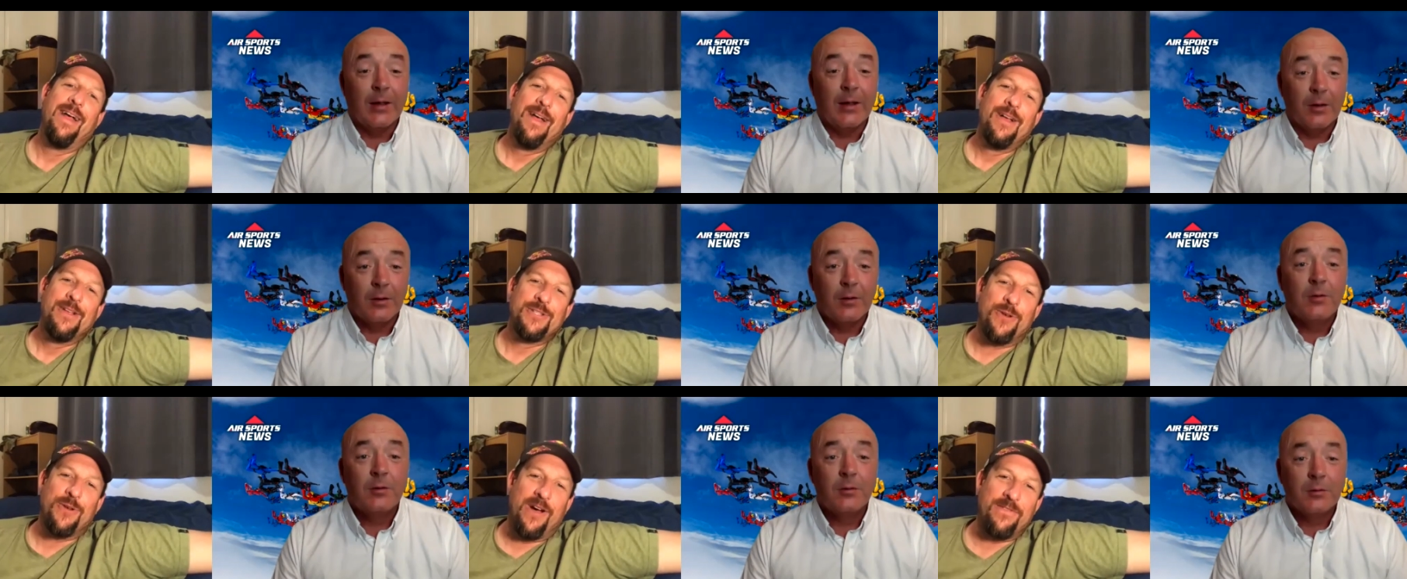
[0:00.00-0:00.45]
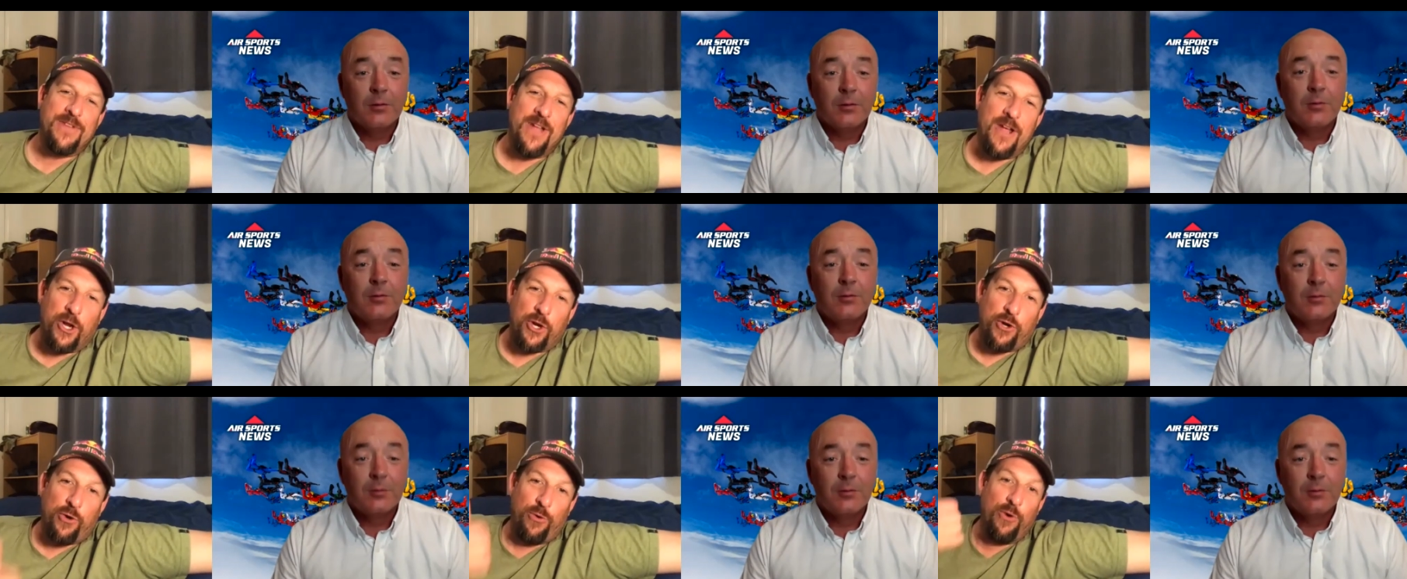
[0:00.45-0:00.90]
Speaker 1: So I've done
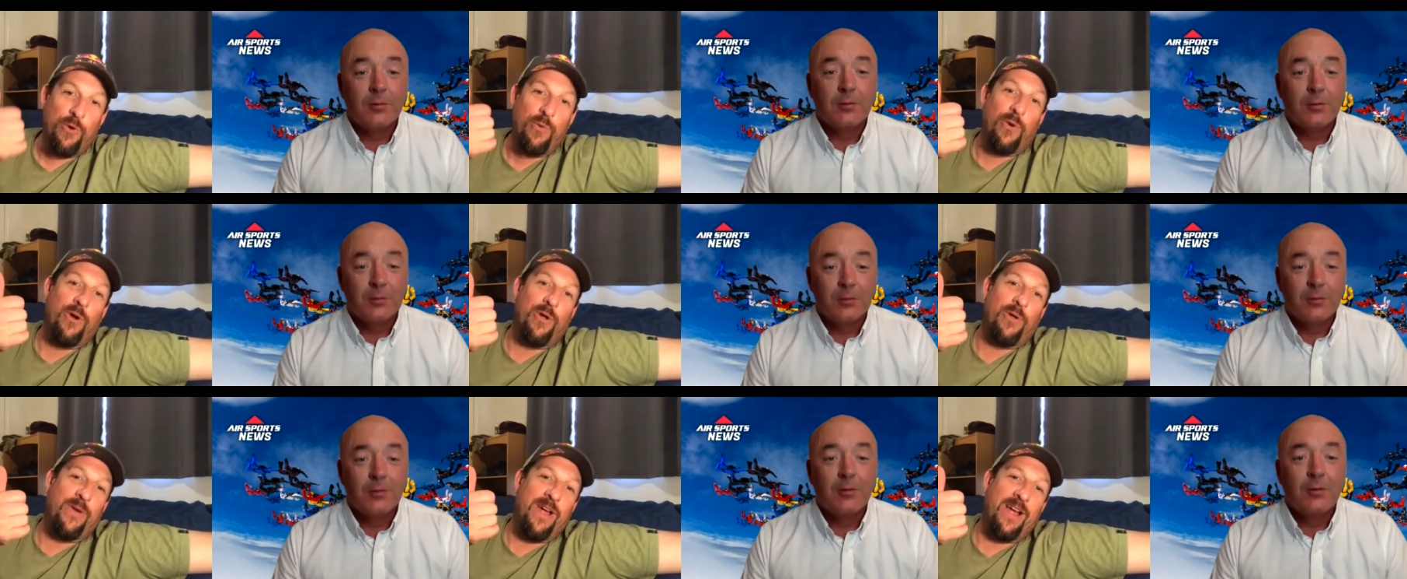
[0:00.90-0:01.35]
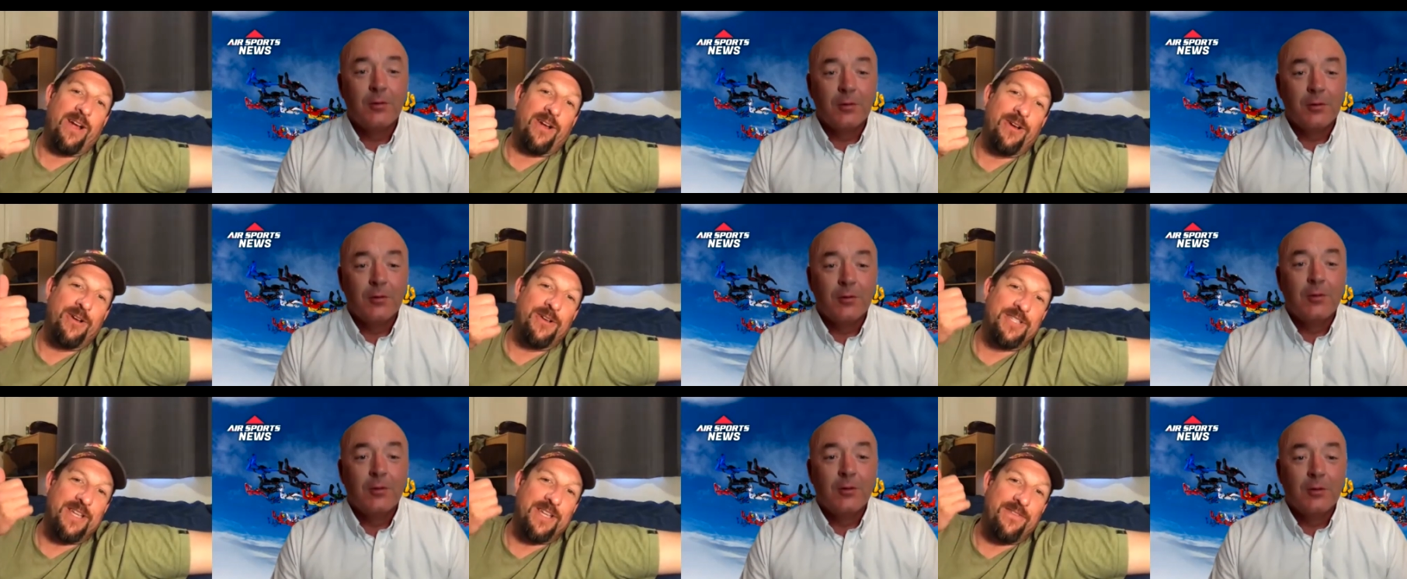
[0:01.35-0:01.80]
a crew world
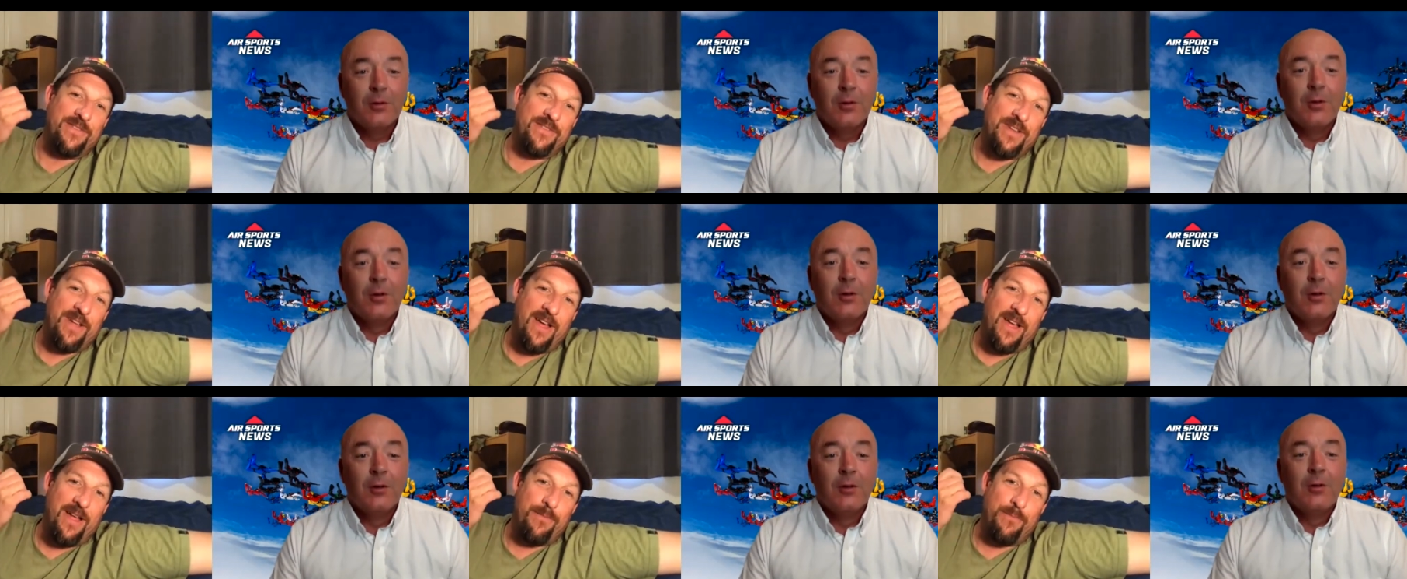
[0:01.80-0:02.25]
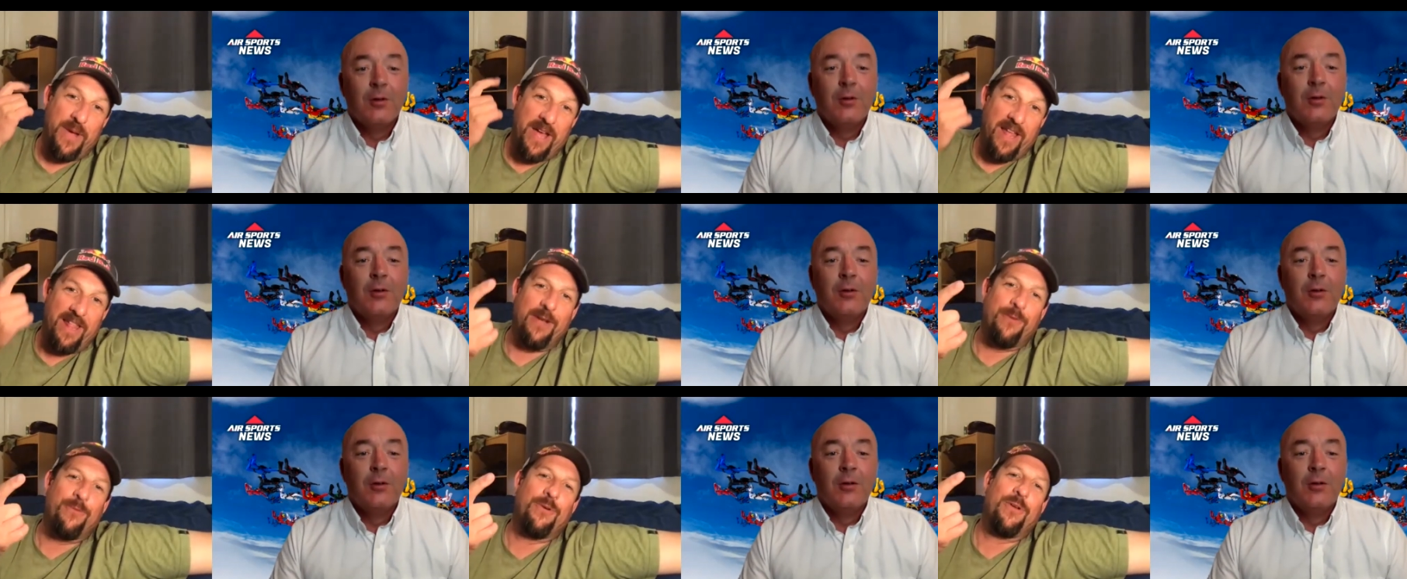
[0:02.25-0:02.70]
records, I've done
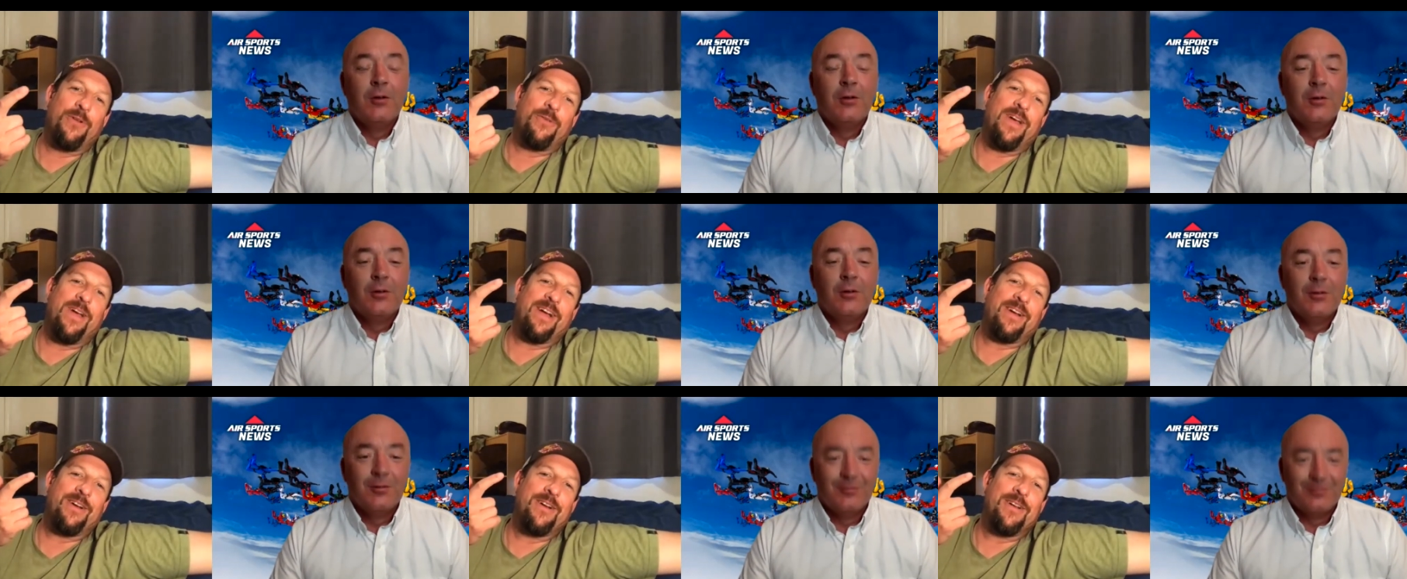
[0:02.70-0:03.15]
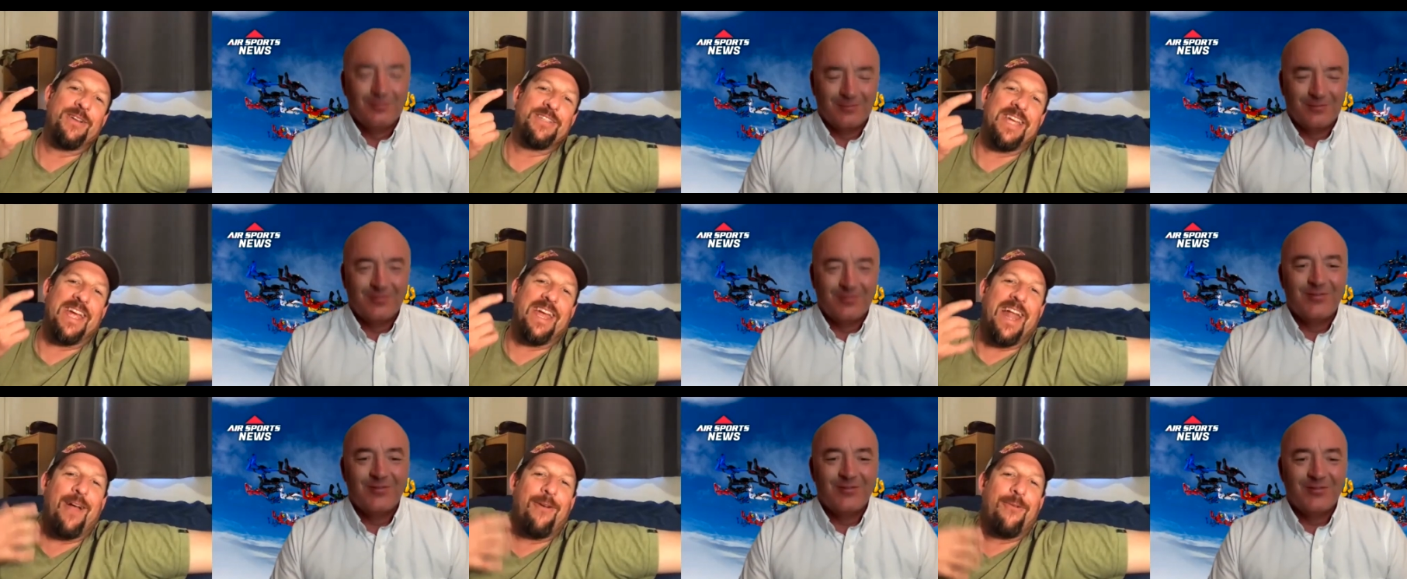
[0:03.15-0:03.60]
belly world records,
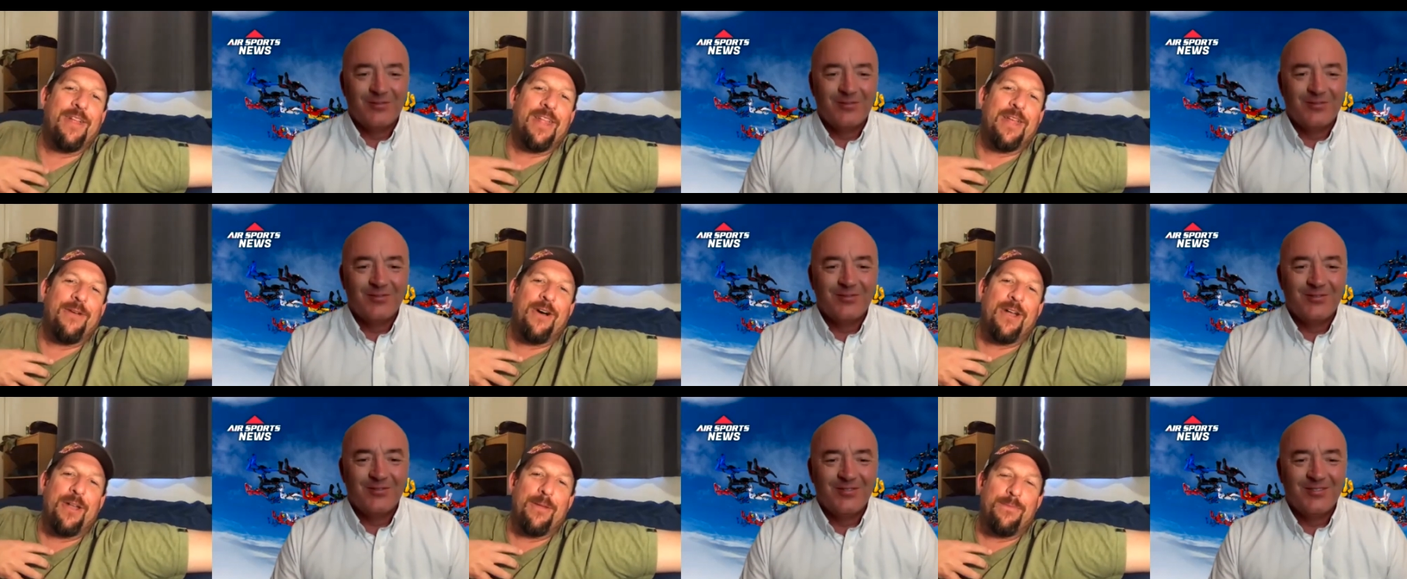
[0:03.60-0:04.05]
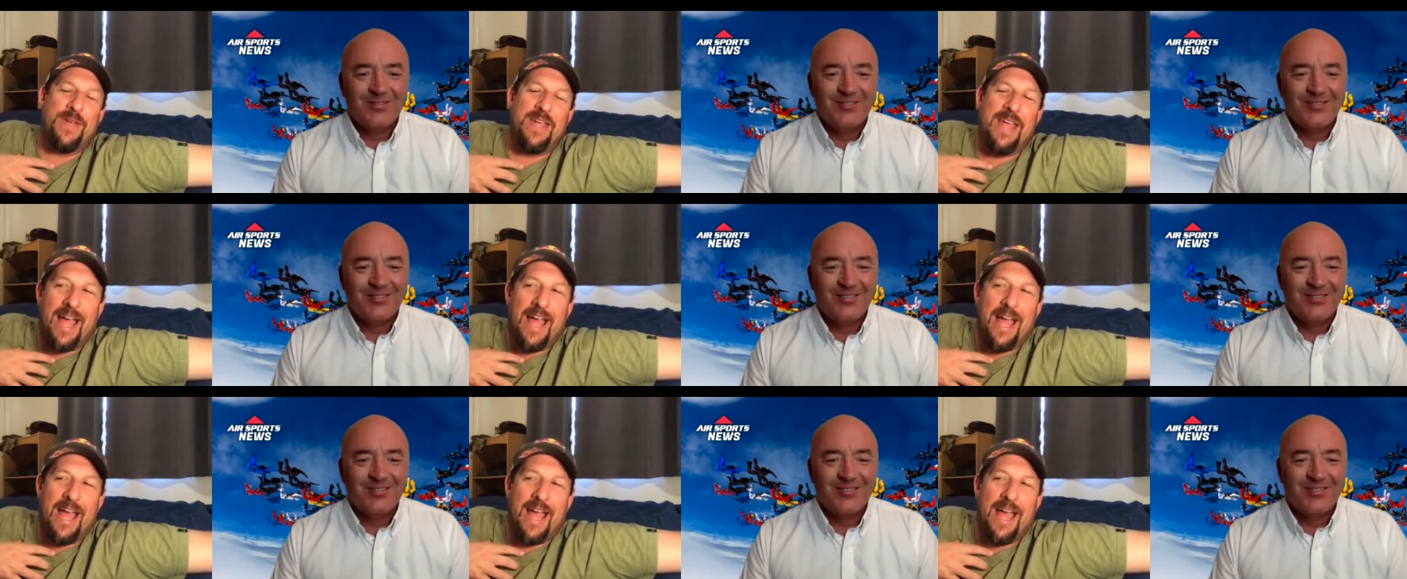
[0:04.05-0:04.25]
and I really want to be.